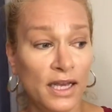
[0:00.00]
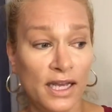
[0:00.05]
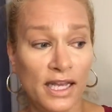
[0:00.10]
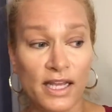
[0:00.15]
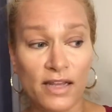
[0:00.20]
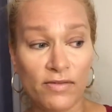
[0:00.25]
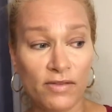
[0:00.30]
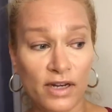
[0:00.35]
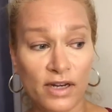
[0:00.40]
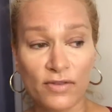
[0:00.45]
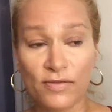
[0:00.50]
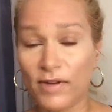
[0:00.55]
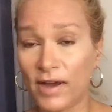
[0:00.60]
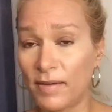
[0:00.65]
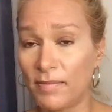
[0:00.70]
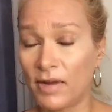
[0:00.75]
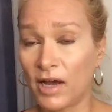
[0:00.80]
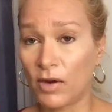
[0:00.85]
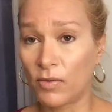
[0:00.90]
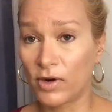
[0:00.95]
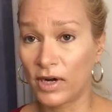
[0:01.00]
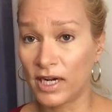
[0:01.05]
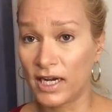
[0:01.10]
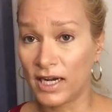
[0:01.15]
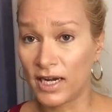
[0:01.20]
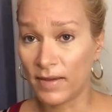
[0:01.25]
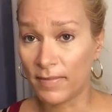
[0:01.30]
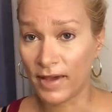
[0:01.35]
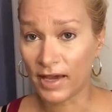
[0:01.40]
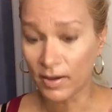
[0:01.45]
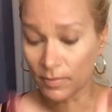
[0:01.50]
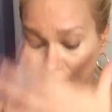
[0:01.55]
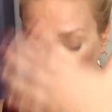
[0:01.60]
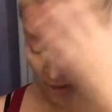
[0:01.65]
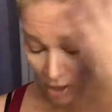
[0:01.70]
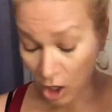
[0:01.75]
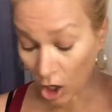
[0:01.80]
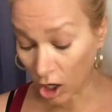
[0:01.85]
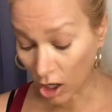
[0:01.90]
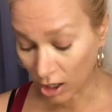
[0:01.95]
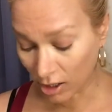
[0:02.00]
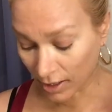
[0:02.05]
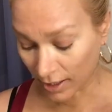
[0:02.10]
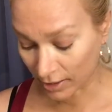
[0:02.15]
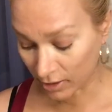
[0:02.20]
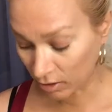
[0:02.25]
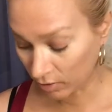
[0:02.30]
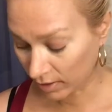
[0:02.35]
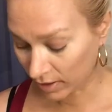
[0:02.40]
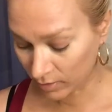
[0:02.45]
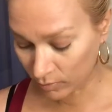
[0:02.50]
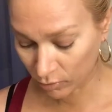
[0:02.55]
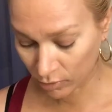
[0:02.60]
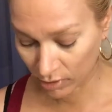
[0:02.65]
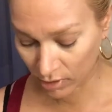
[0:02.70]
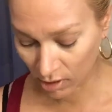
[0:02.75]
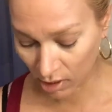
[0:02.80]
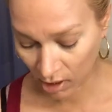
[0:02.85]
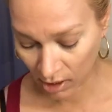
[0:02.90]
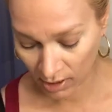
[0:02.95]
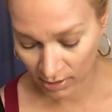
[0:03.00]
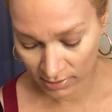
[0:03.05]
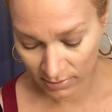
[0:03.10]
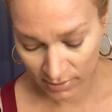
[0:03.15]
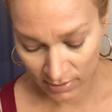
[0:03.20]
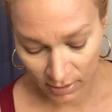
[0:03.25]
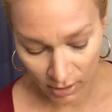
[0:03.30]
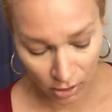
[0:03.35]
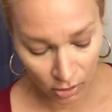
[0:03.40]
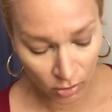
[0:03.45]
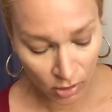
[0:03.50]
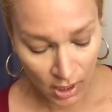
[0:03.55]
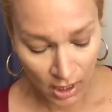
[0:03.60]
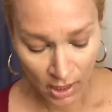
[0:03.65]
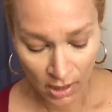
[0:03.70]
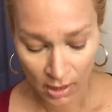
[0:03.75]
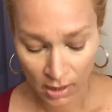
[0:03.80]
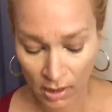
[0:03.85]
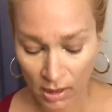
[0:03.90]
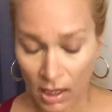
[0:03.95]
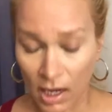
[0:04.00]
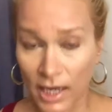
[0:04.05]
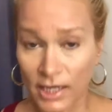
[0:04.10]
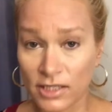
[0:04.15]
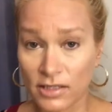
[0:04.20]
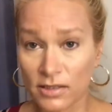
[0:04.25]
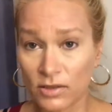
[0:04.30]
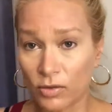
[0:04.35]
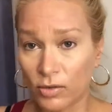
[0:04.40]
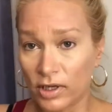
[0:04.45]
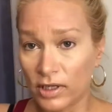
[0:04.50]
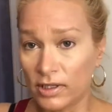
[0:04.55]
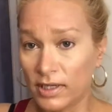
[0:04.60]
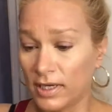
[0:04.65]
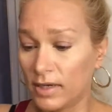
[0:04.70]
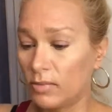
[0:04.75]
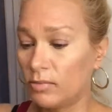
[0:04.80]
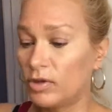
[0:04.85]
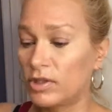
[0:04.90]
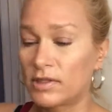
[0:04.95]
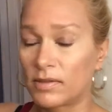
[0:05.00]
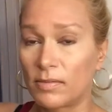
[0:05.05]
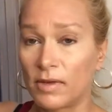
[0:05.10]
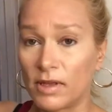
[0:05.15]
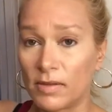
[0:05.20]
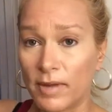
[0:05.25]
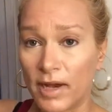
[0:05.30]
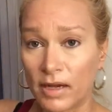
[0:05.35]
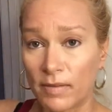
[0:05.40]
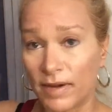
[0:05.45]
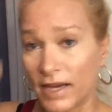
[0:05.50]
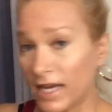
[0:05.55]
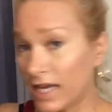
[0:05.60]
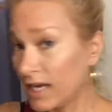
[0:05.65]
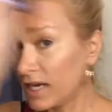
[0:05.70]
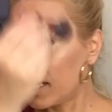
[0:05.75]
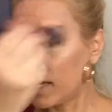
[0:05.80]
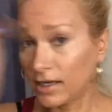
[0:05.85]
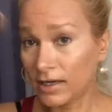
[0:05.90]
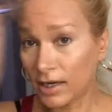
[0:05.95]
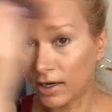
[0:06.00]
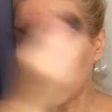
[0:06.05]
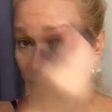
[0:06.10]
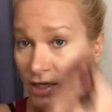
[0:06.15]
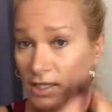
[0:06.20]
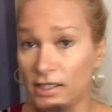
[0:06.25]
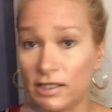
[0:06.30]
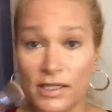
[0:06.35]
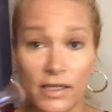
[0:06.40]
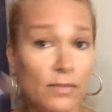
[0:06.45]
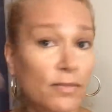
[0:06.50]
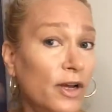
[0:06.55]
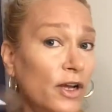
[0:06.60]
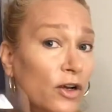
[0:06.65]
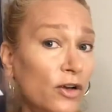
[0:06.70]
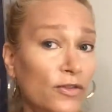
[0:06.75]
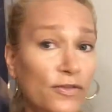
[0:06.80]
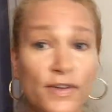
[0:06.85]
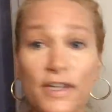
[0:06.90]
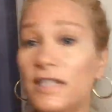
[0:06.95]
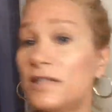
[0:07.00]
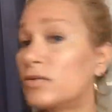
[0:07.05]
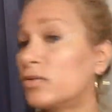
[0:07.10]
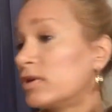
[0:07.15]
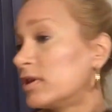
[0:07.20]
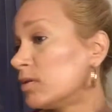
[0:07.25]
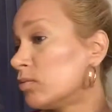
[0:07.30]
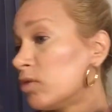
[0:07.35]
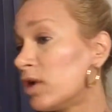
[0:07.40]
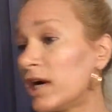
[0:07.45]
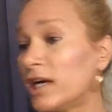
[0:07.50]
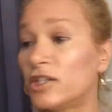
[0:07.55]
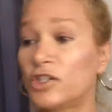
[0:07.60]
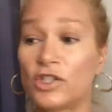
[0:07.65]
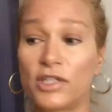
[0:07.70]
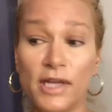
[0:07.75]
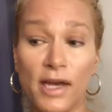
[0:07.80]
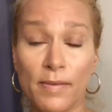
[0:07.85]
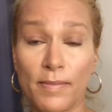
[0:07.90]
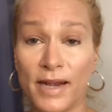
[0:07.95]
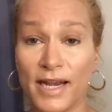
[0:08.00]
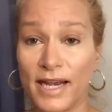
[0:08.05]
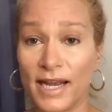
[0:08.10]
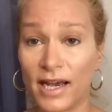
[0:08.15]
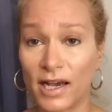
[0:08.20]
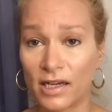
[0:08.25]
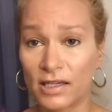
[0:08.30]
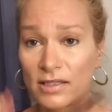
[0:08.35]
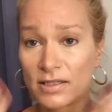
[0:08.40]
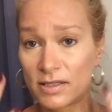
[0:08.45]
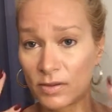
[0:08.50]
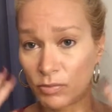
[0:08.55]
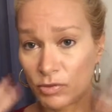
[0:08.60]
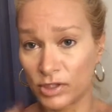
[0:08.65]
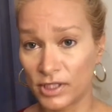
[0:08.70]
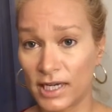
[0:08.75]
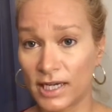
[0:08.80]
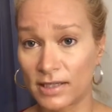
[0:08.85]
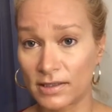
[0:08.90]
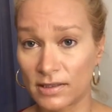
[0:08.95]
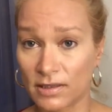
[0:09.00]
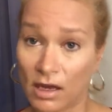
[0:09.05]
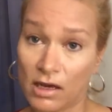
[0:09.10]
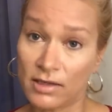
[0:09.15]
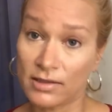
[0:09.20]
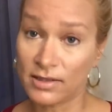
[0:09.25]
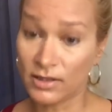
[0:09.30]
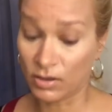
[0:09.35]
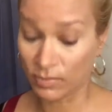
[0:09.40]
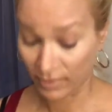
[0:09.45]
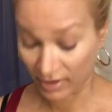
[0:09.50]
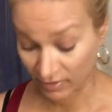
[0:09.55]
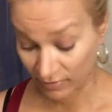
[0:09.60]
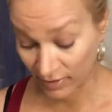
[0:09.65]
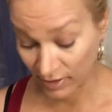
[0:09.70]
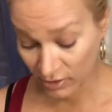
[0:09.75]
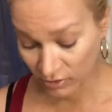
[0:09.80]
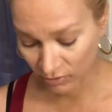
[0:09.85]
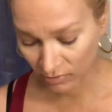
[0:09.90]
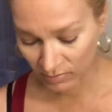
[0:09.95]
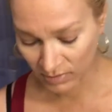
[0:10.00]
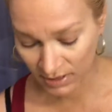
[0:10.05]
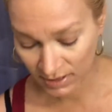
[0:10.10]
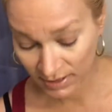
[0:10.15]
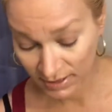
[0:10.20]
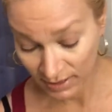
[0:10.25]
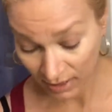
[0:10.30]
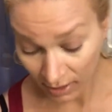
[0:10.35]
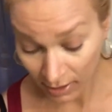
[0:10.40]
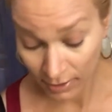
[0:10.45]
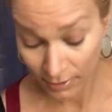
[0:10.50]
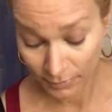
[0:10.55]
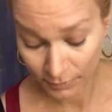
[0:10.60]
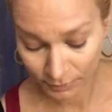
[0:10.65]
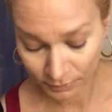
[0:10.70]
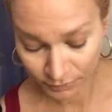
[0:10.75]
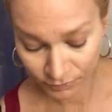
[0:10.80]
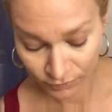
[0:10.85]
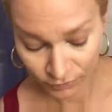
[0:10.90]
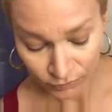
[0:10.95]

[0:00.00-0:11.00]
even if I'm not wearing any makeup at all, I go ahead and put it on. So I just quickly put some on the back of my hand. I already did my whole face with the brush down my neck because it protects also my face from the sun.